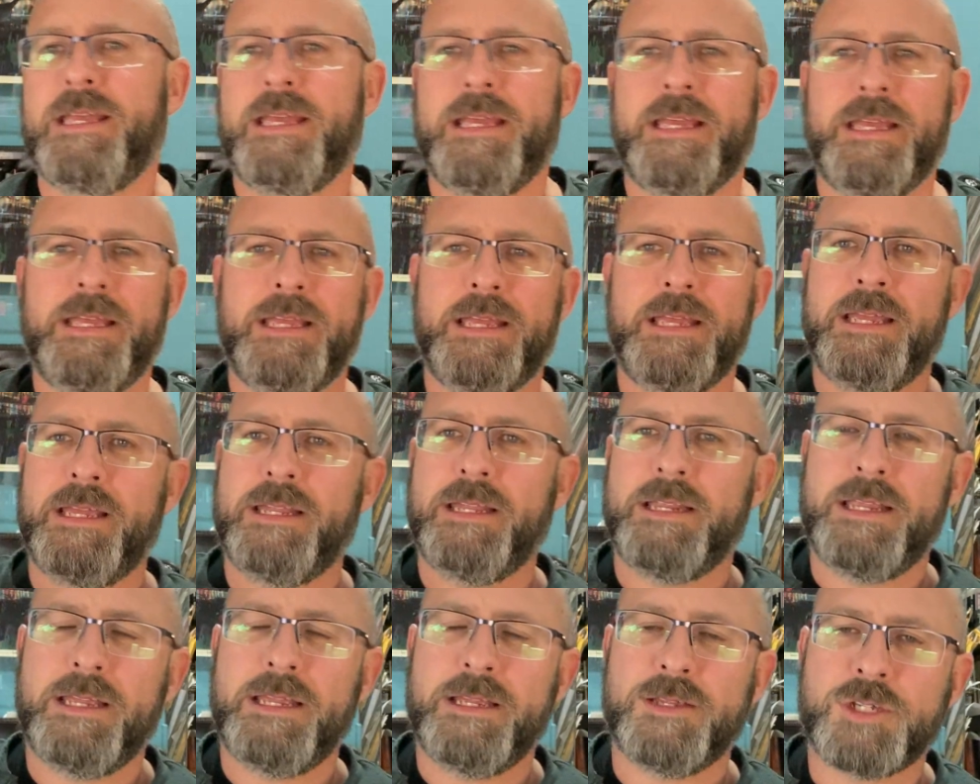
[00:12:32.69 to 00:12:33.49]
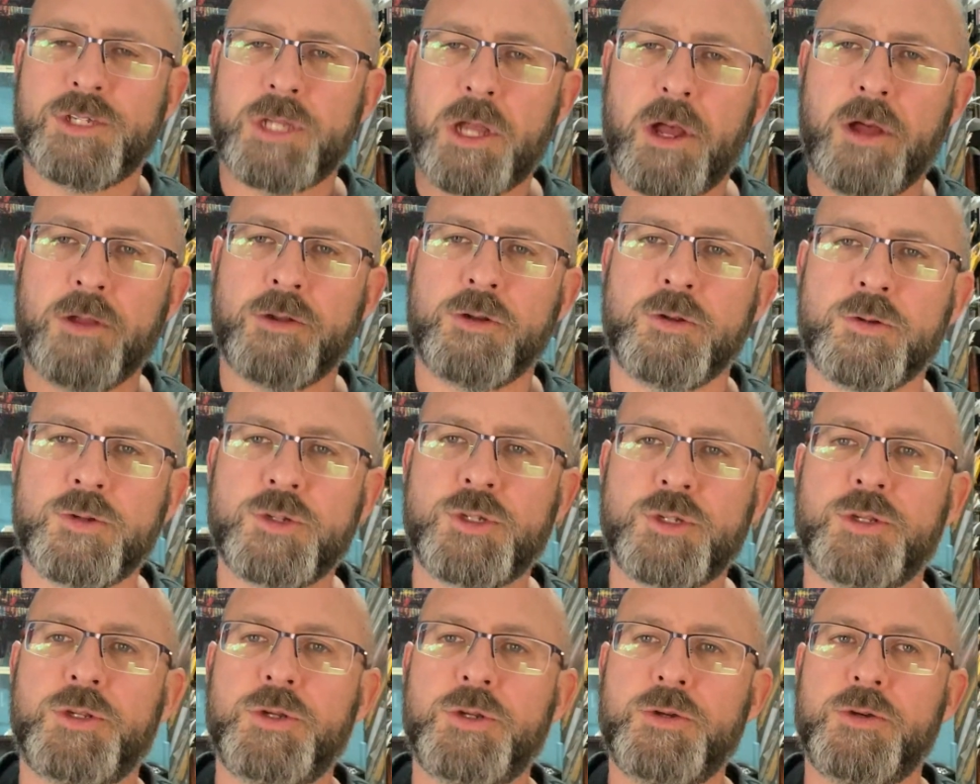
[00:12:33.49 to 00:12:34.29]
it is
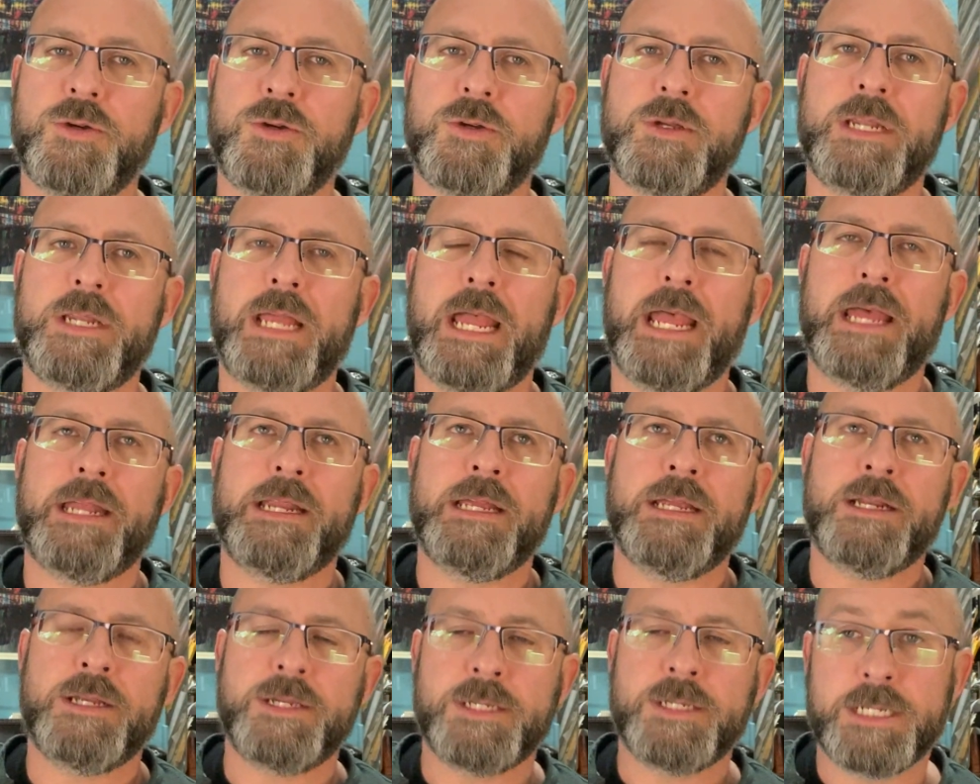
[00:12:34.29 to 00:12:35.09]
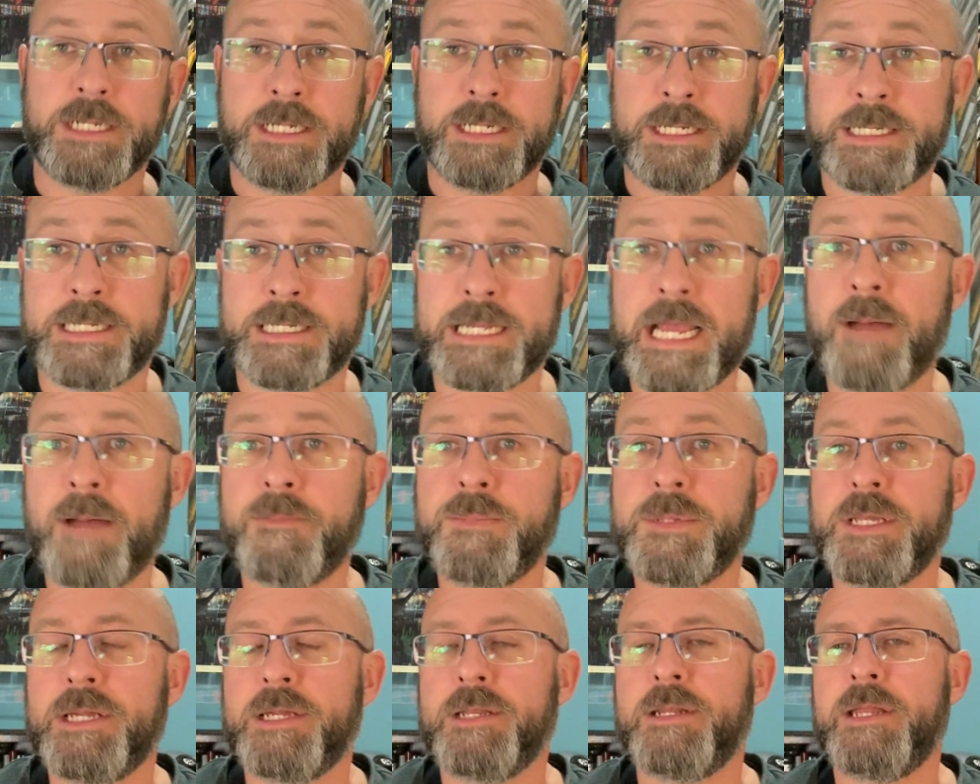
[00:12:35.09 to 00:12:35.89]
understood and it is
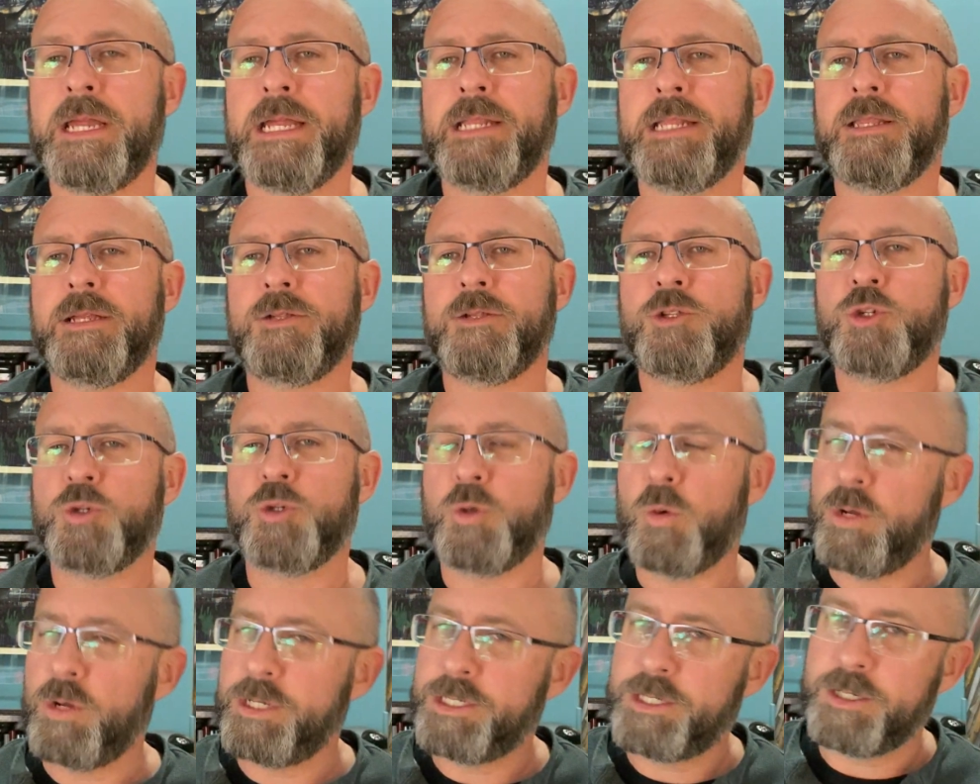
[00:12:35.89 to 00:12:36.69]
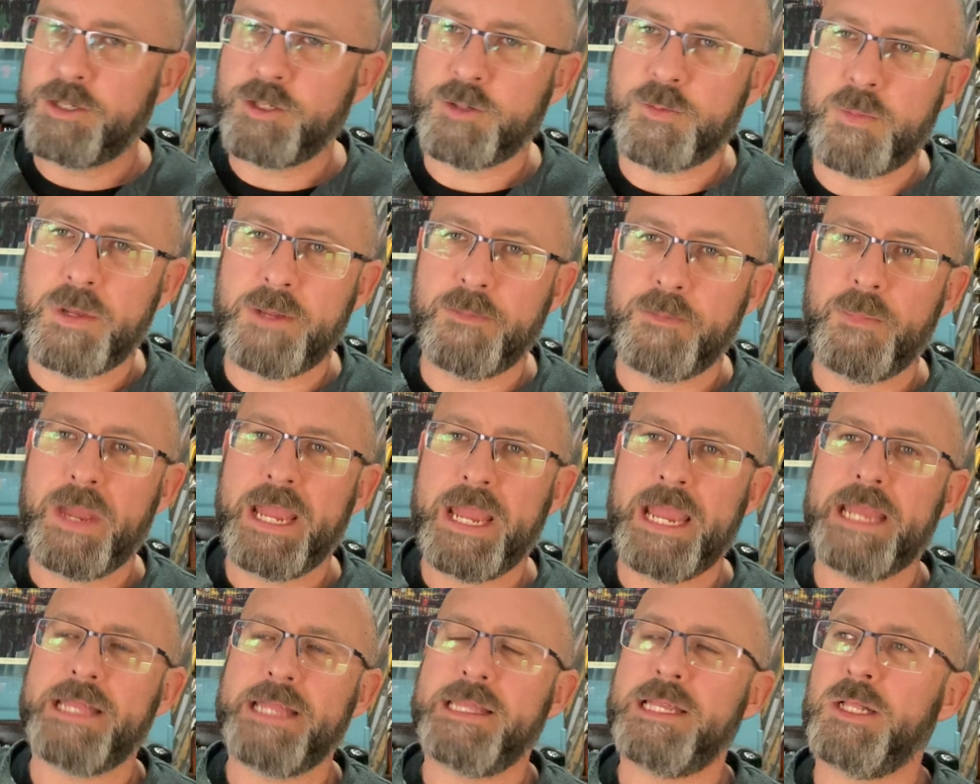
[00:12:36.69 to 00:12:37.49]
accepted and the choice has been
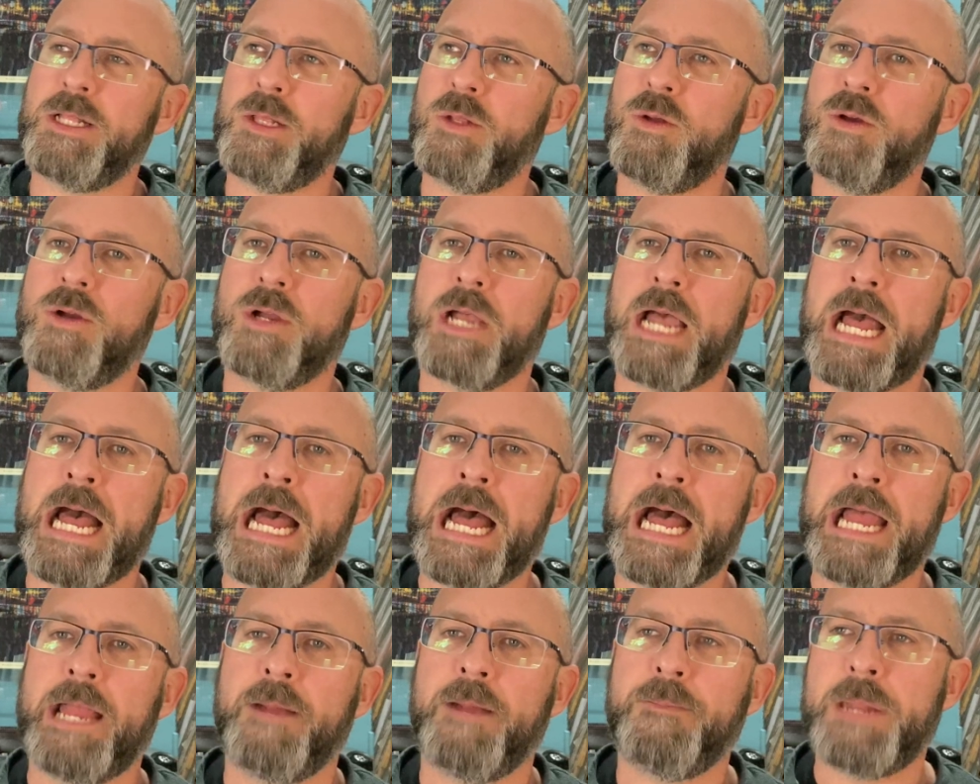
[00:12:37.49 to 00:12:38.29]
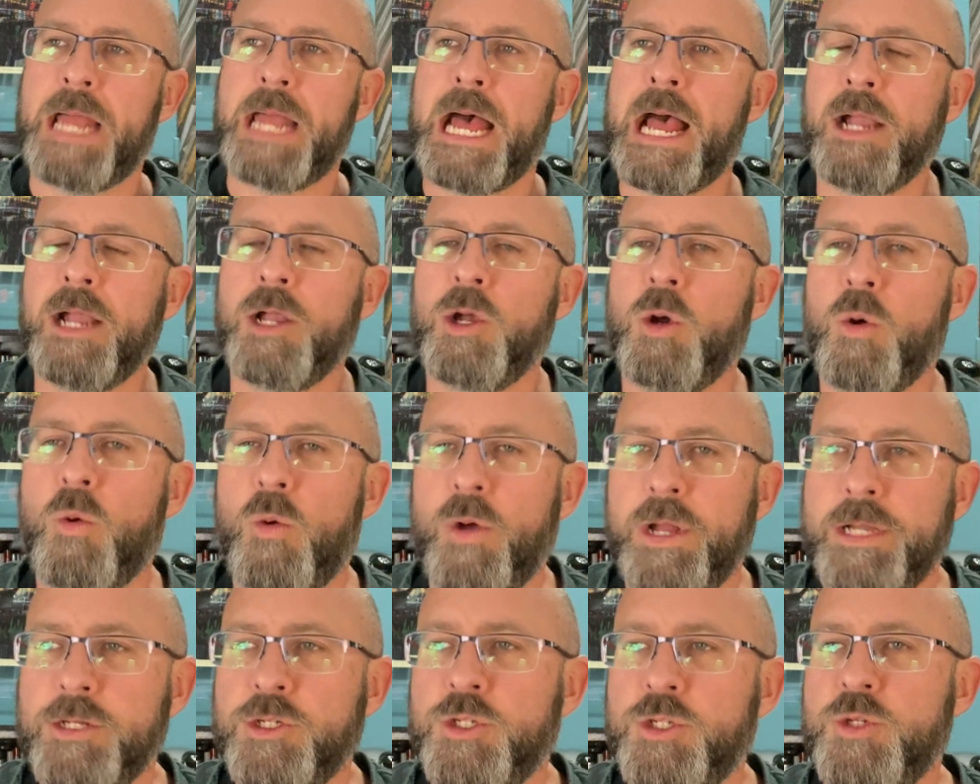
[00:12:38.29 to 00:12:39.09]
made that look i am not
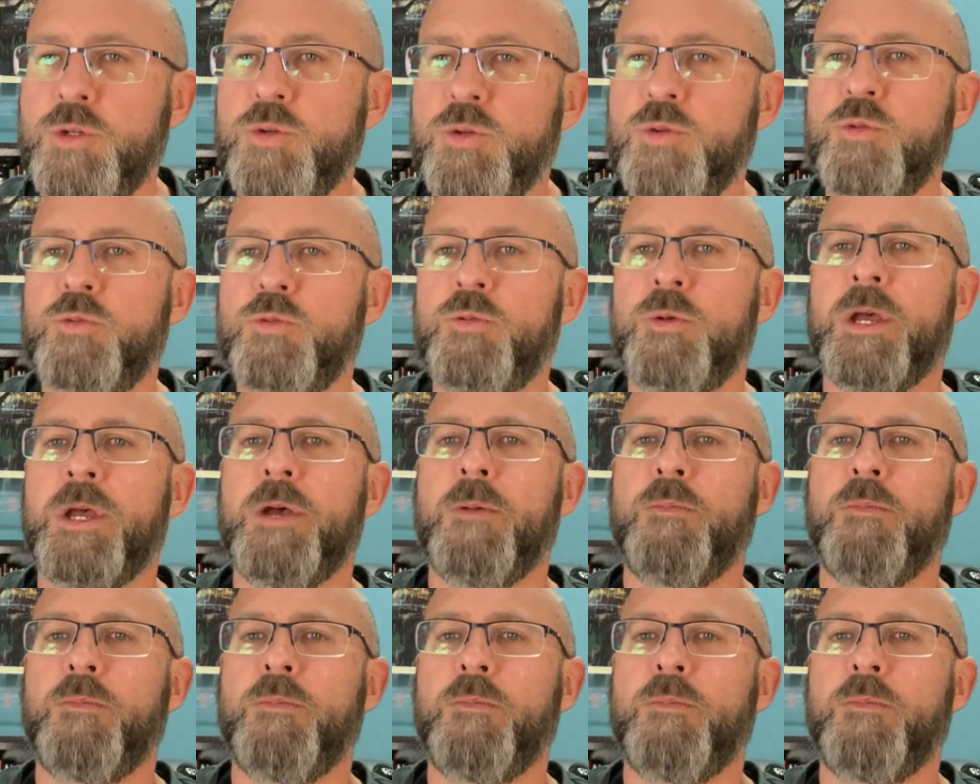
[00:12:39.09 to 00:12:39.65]
going to